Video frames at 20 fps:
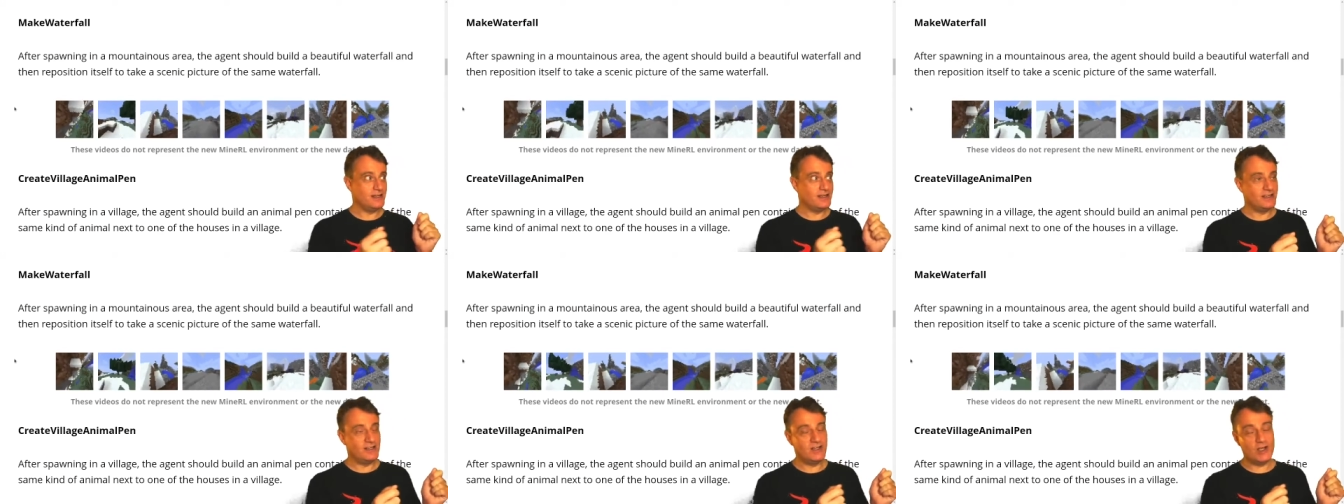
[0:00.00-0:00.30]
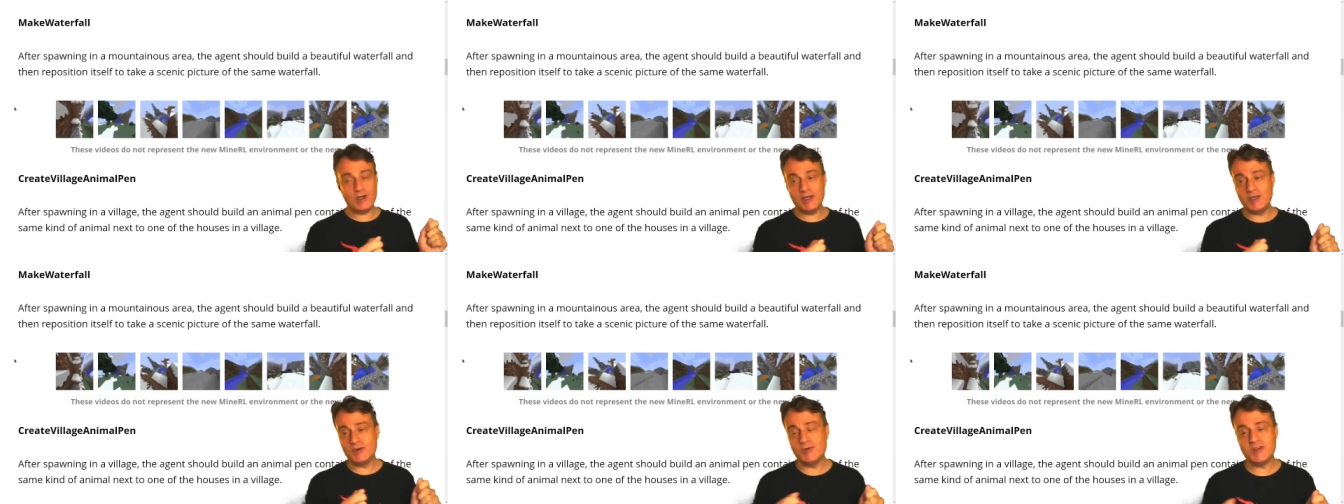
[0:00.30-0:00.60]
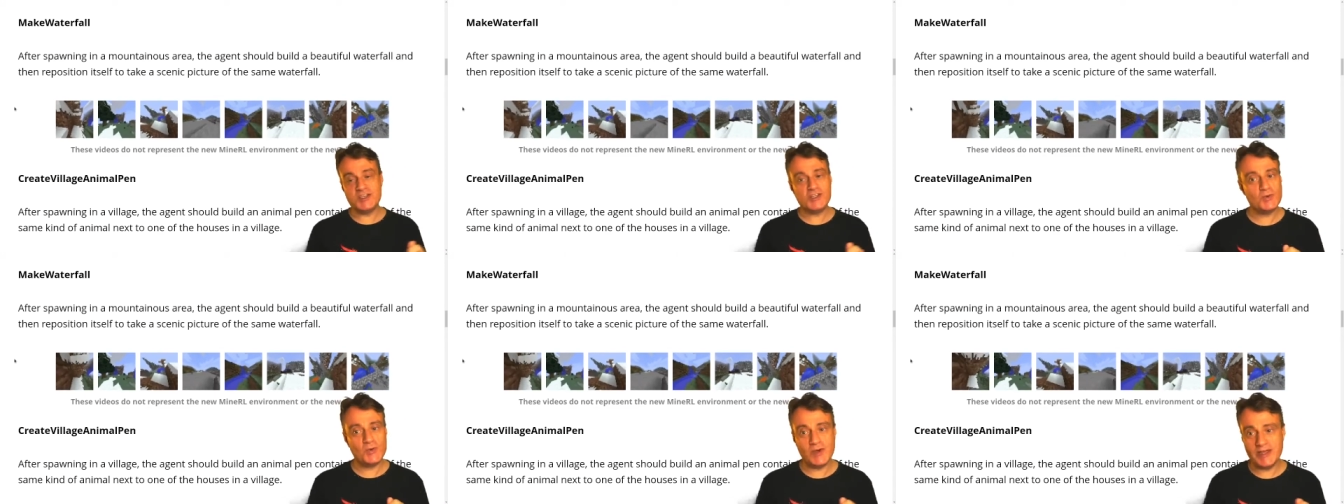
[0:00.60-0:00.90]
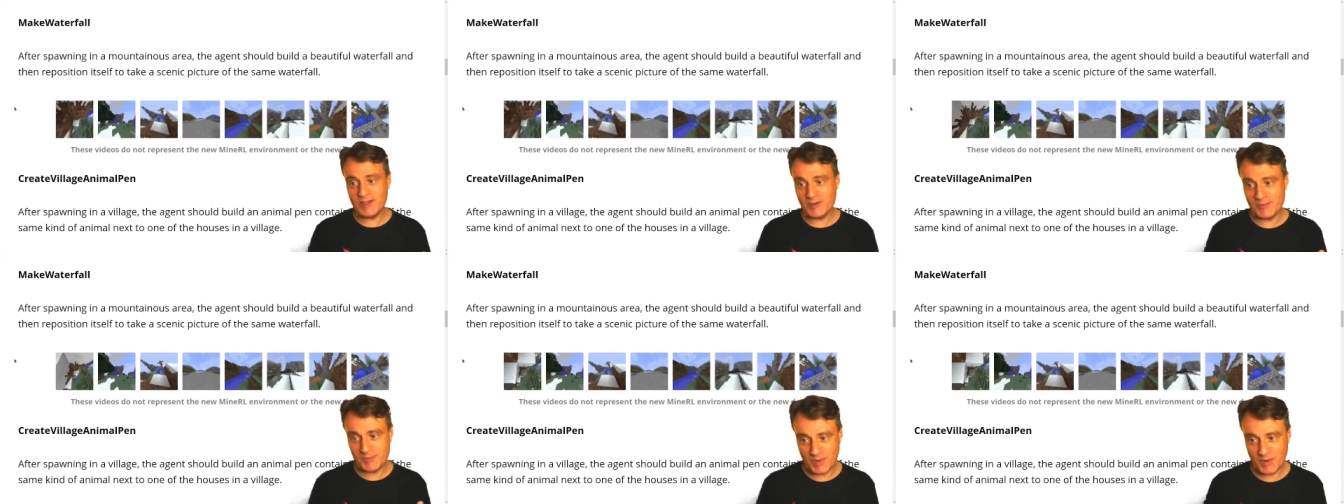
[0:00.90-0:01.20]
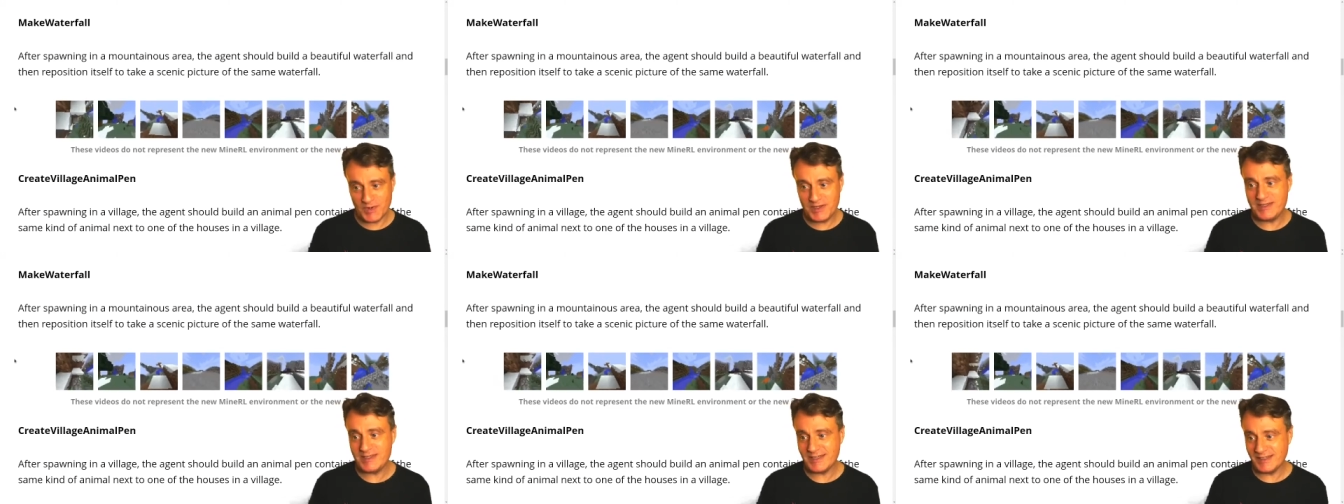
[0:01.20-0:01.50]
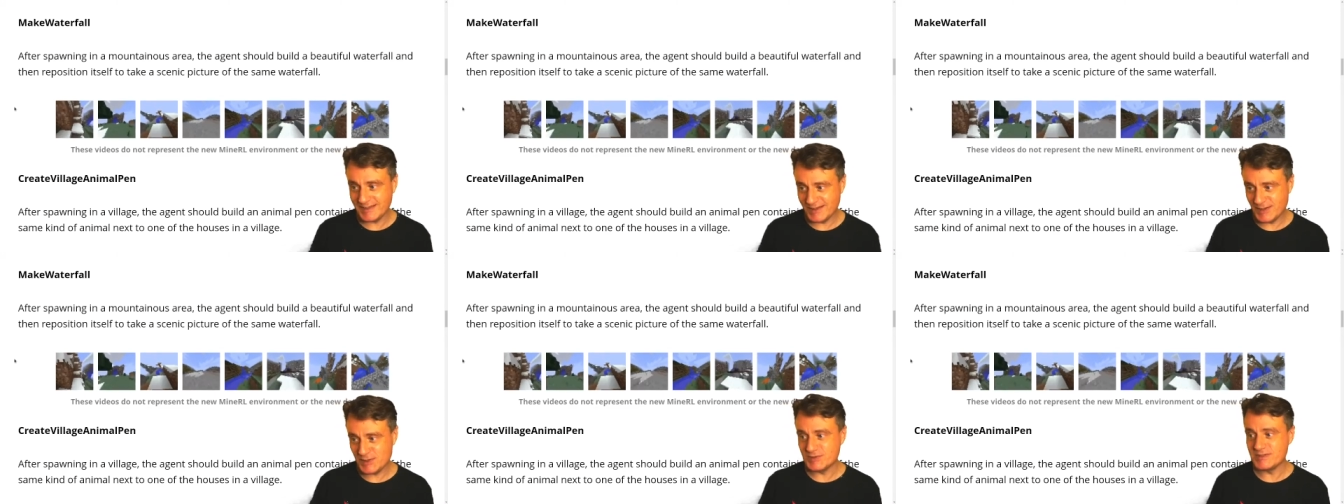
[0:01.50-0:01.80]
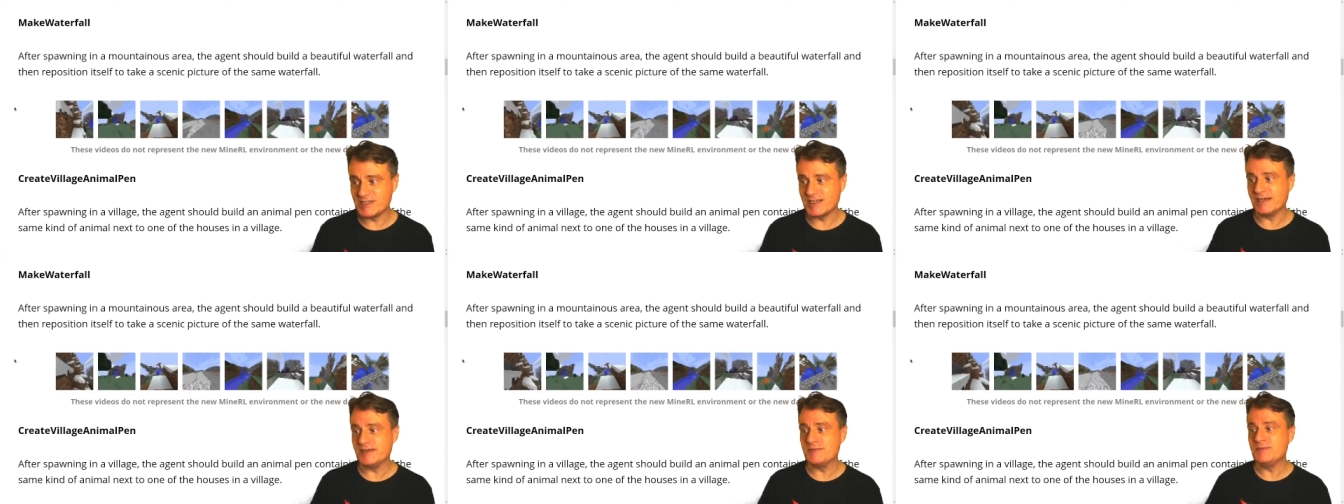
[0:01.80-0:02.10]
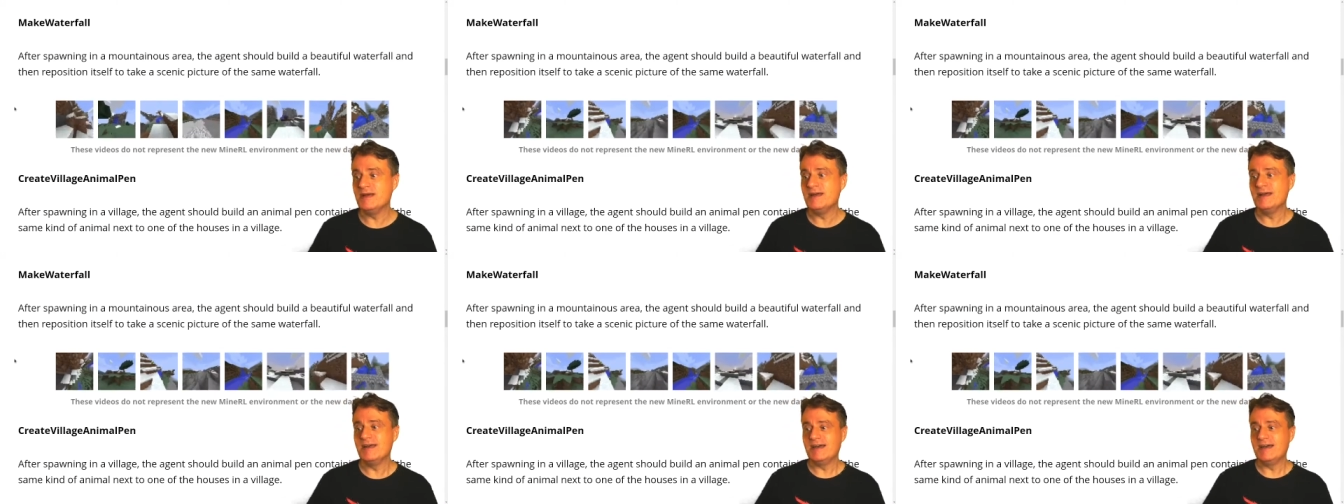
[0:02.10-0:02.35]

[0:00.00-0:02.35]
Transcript: knowing which way you're pointing the whole time.